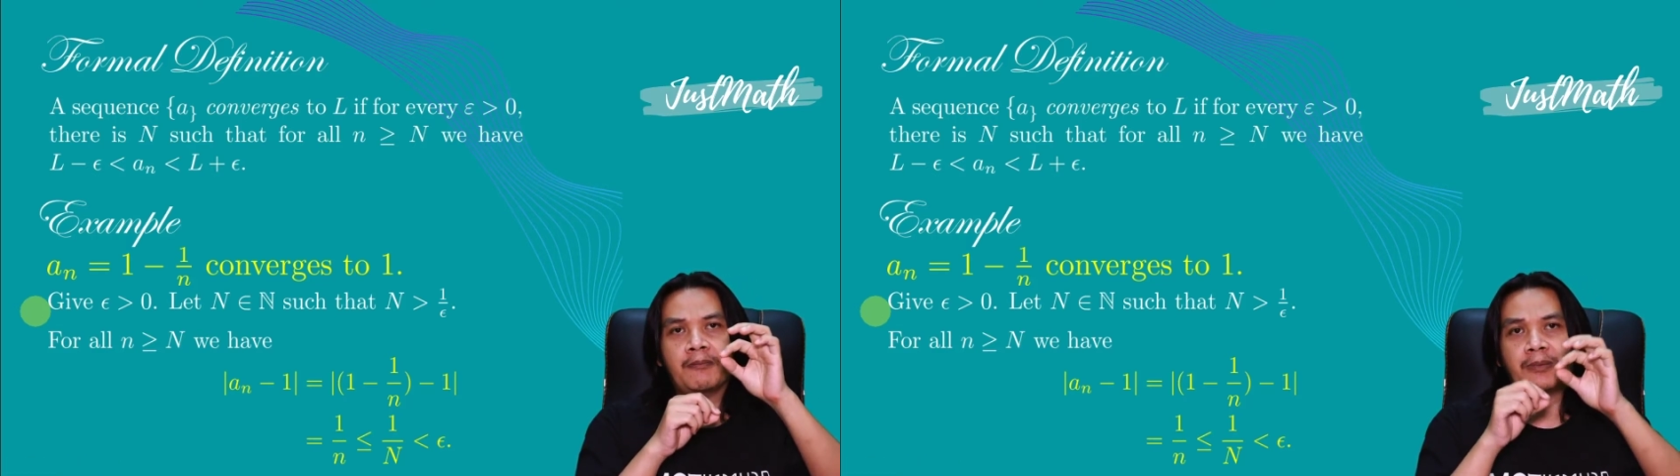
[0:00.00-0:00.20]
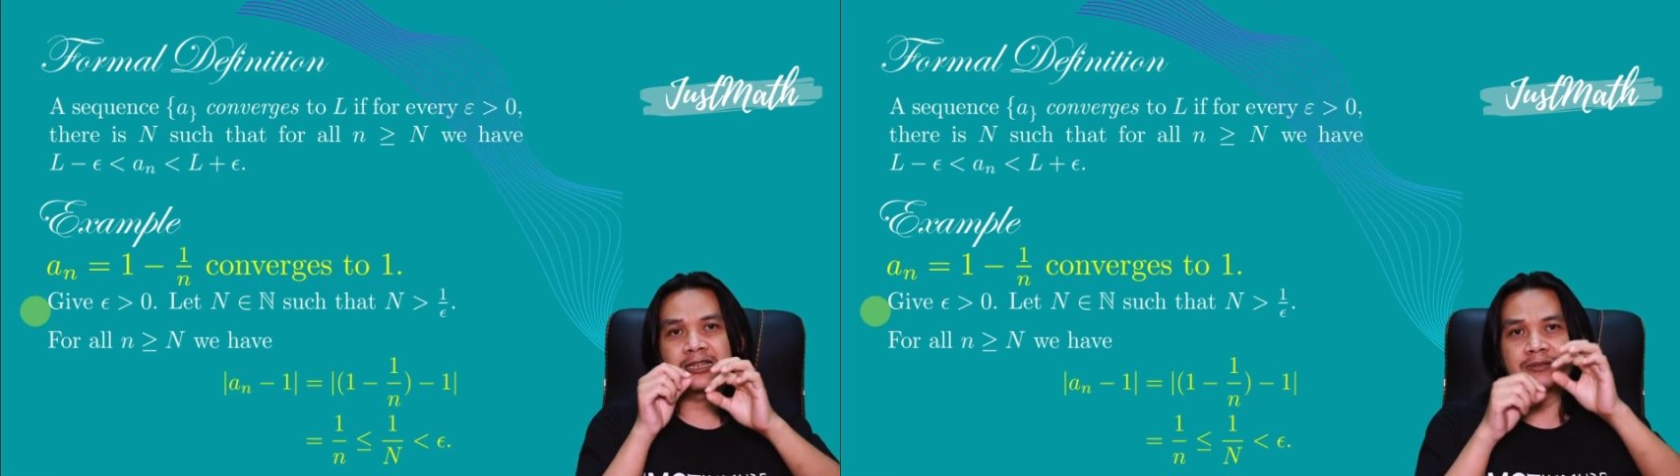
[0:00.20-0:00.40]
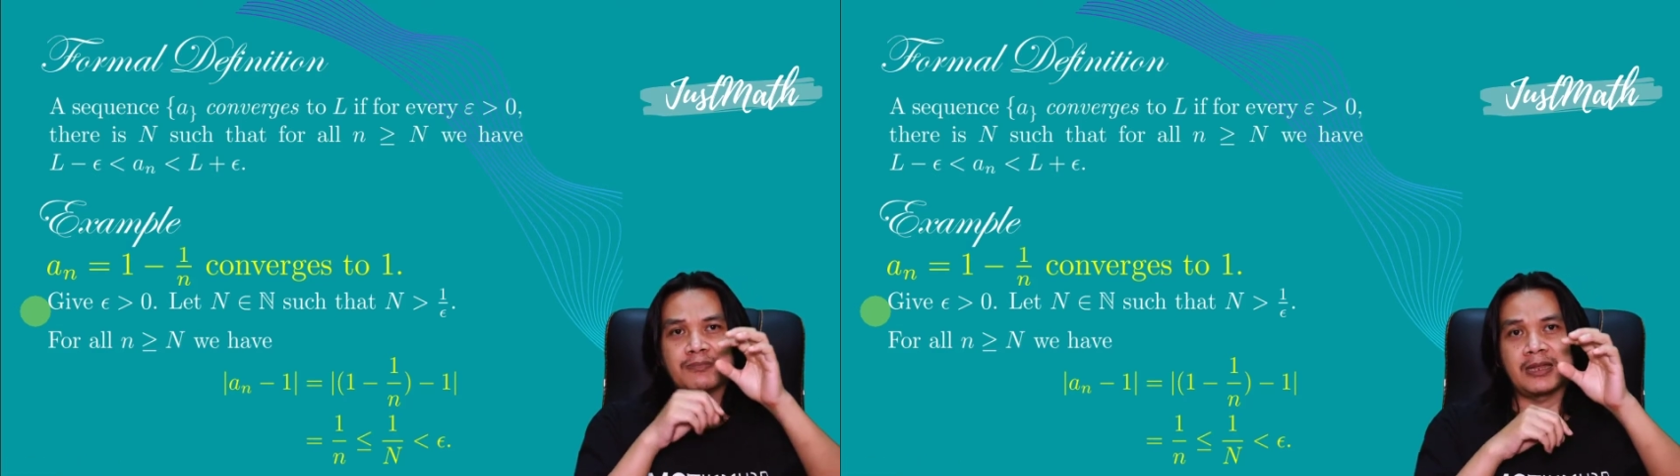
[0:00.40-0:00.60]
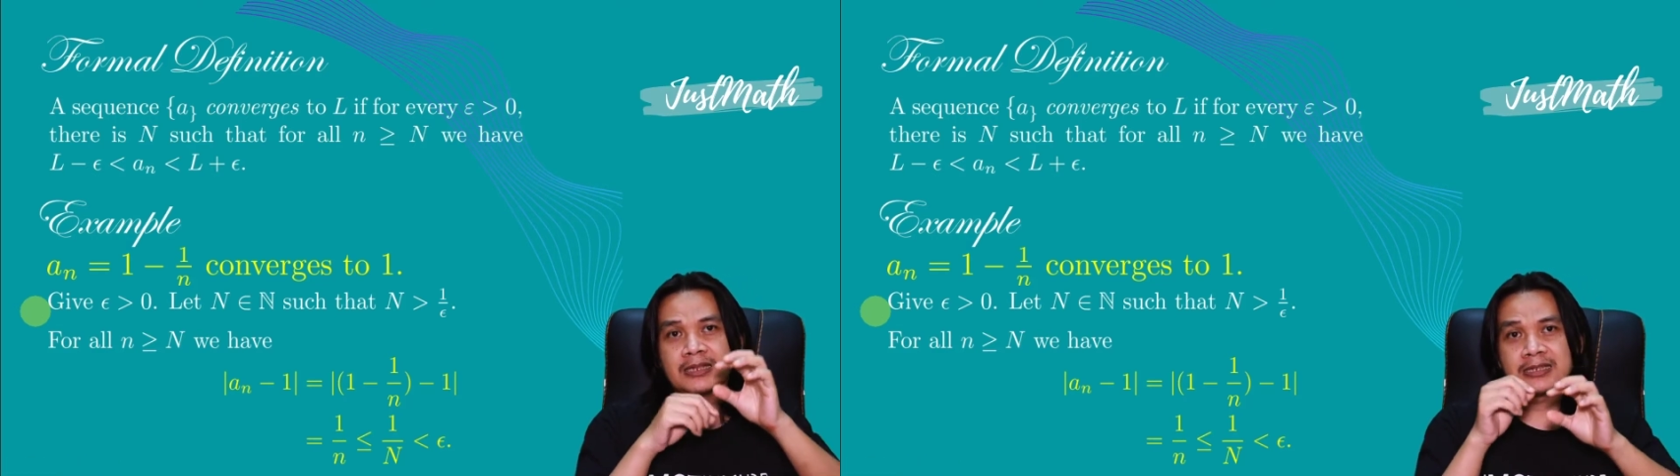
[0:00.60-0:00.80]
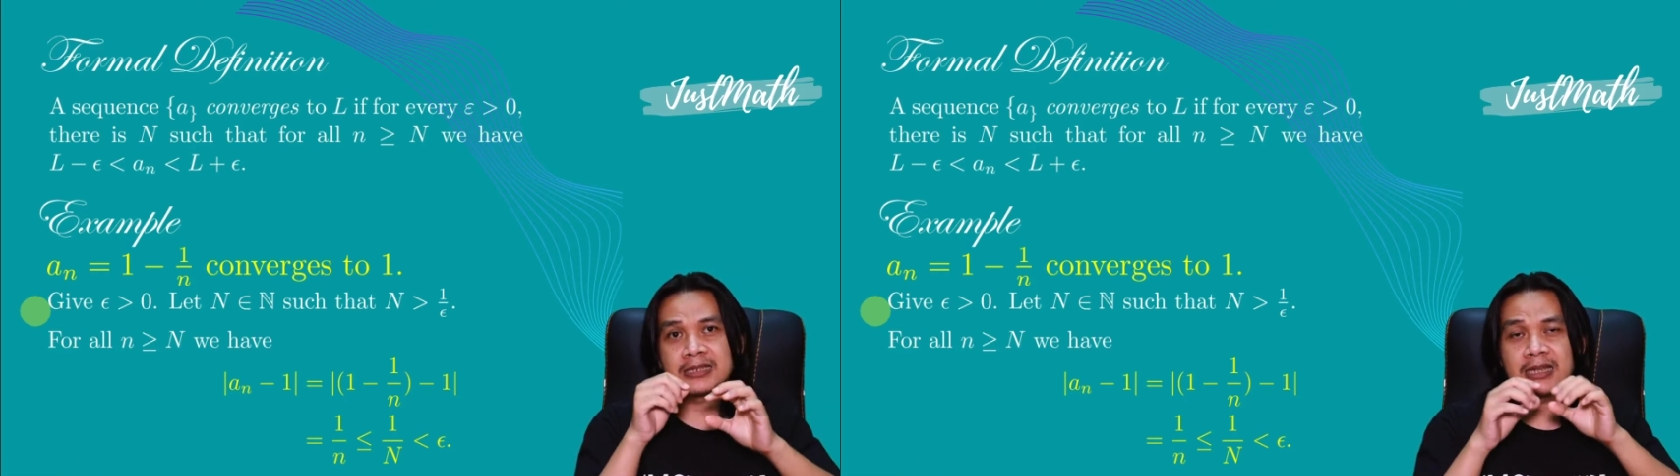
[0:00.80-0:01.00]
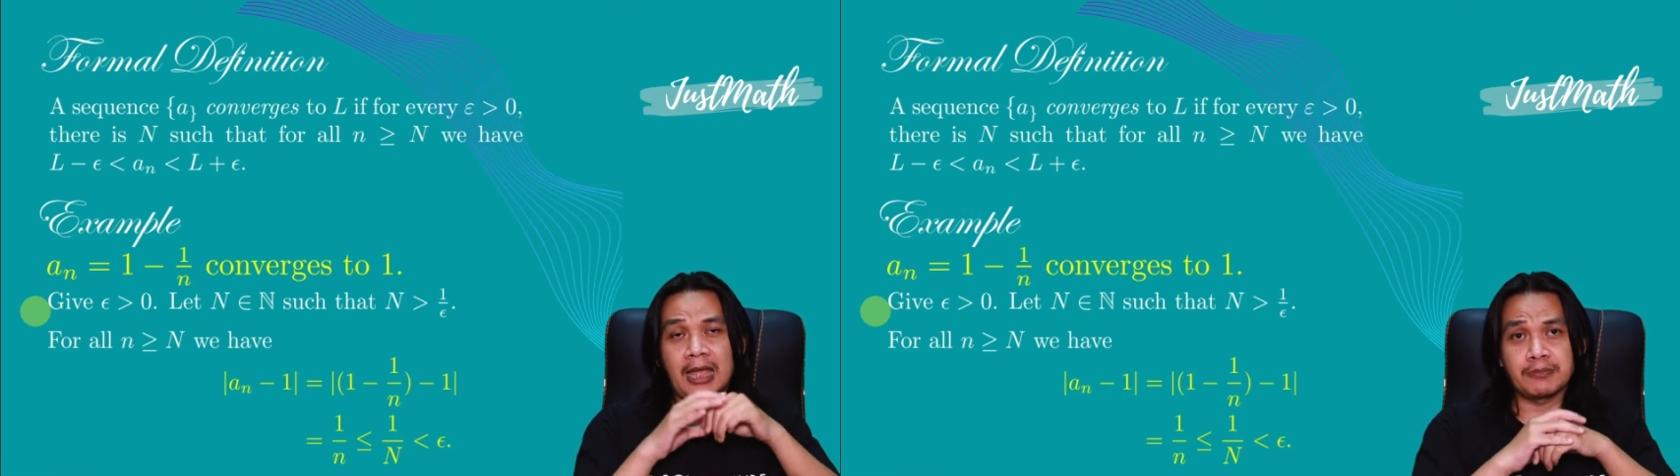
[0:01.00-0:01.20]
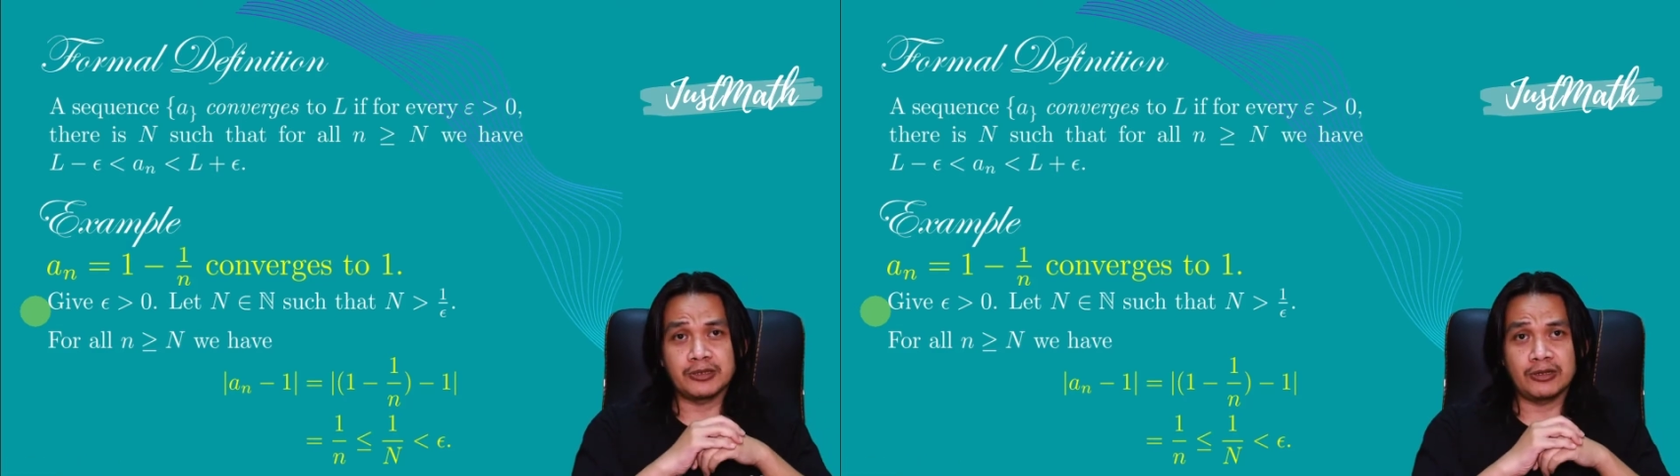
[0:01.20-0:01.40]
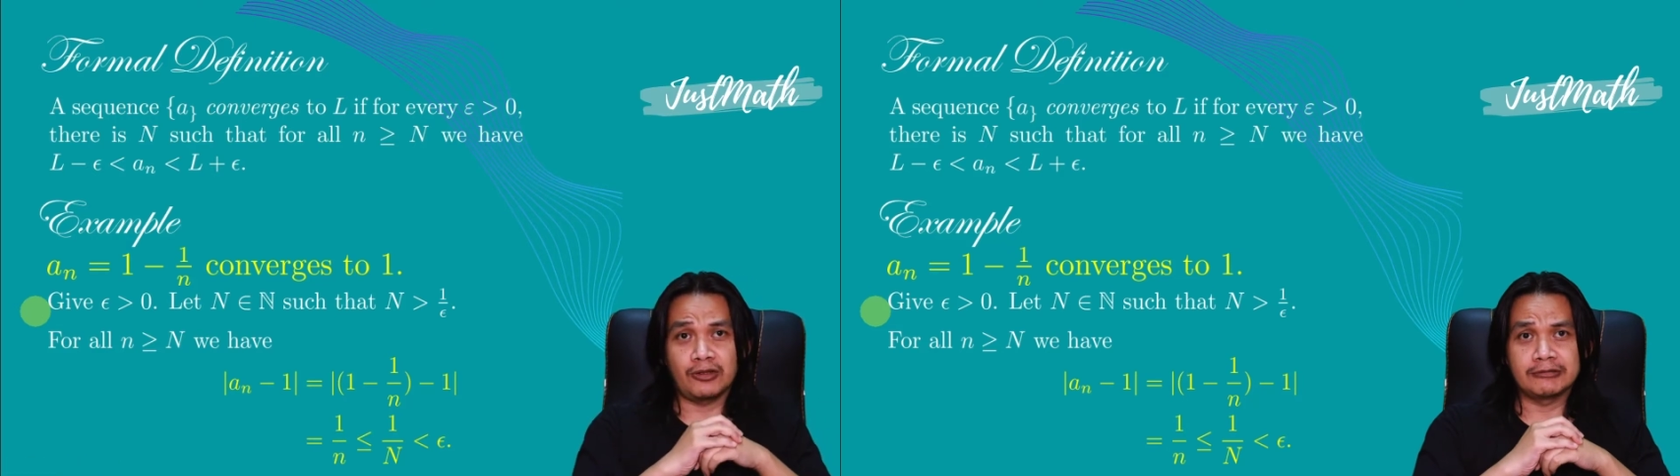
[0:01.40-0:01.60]
plus minus
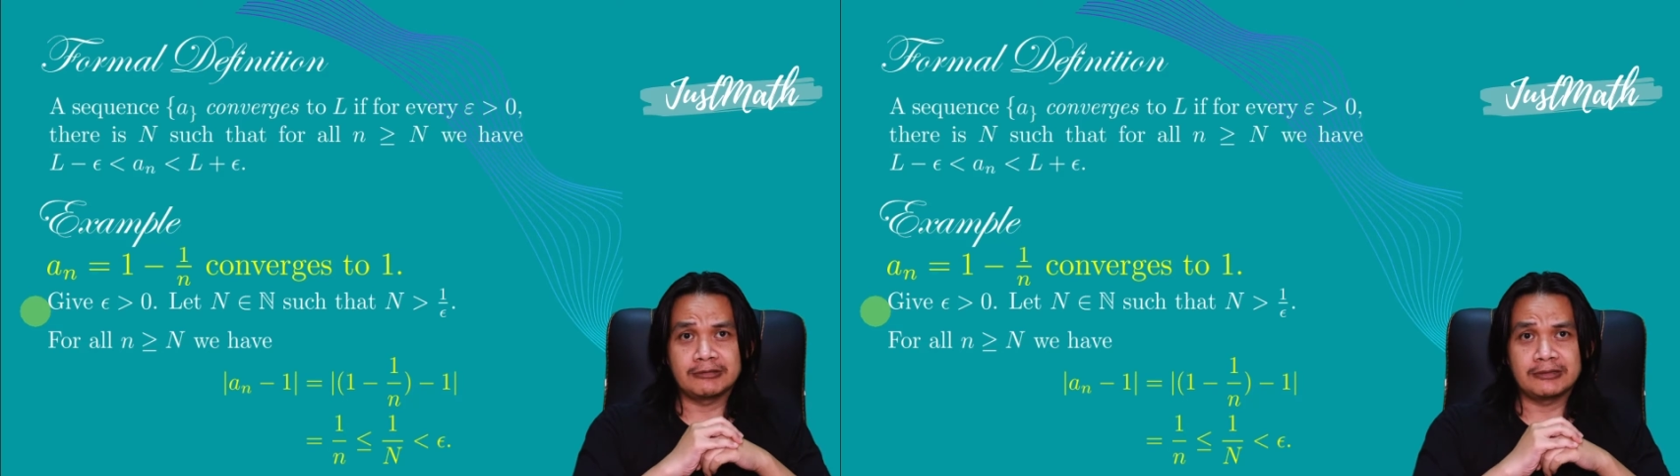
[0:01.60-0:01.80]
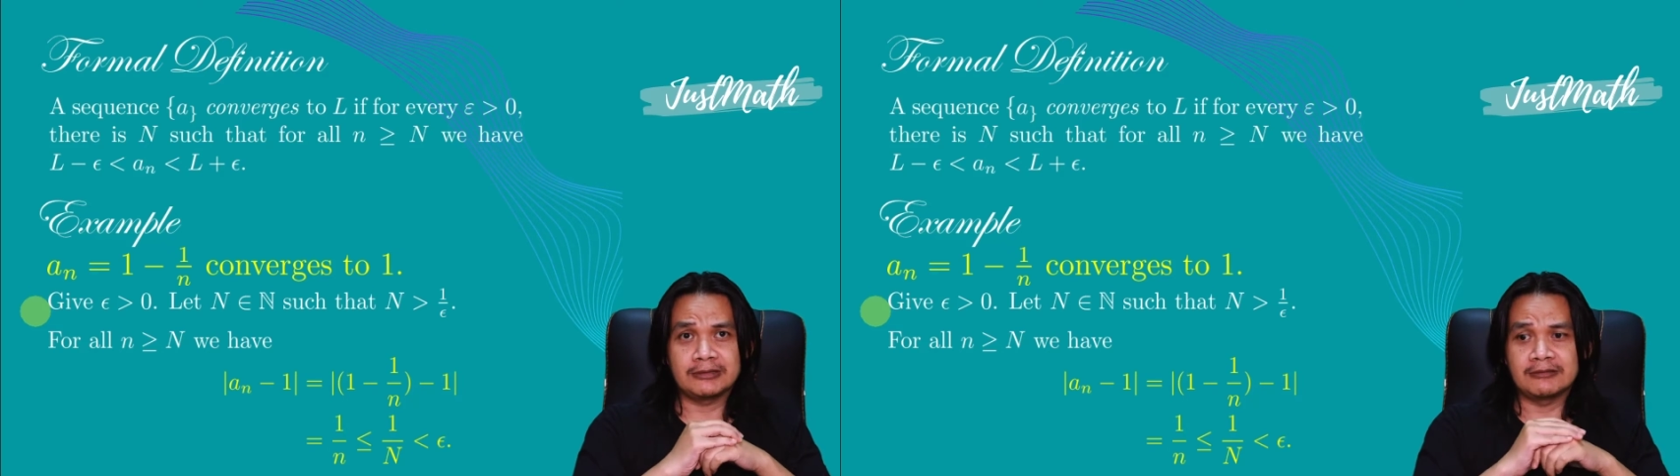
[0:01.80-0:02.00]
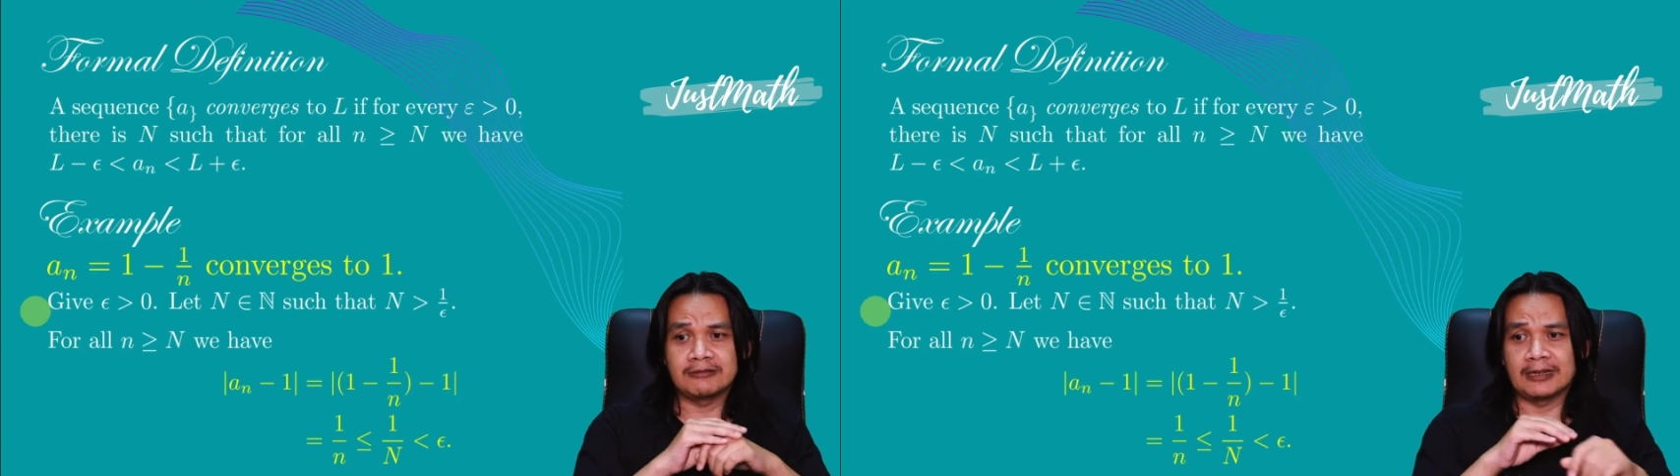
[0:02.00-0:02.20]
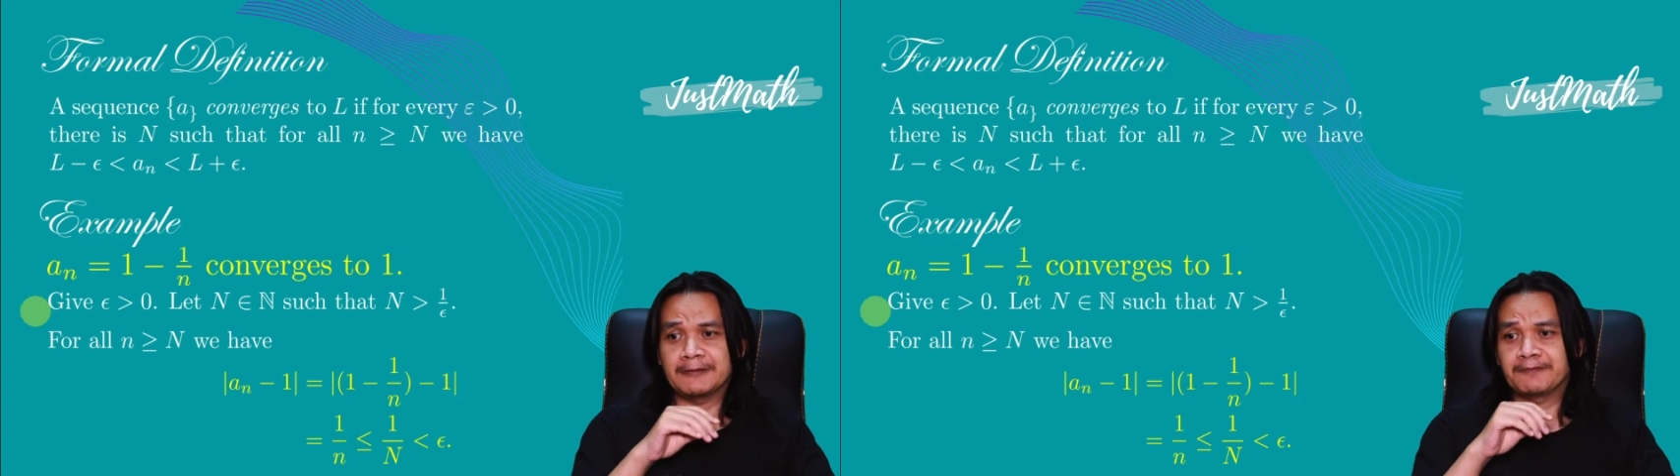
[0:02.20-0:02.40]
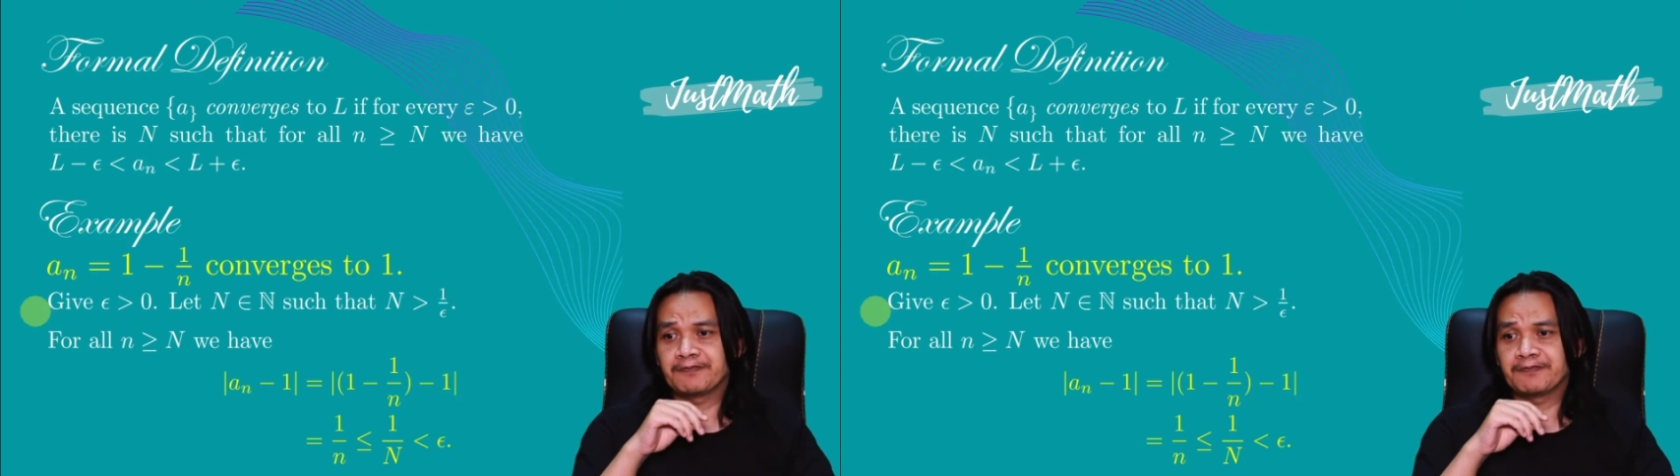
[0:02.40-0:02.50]
epsilon, right?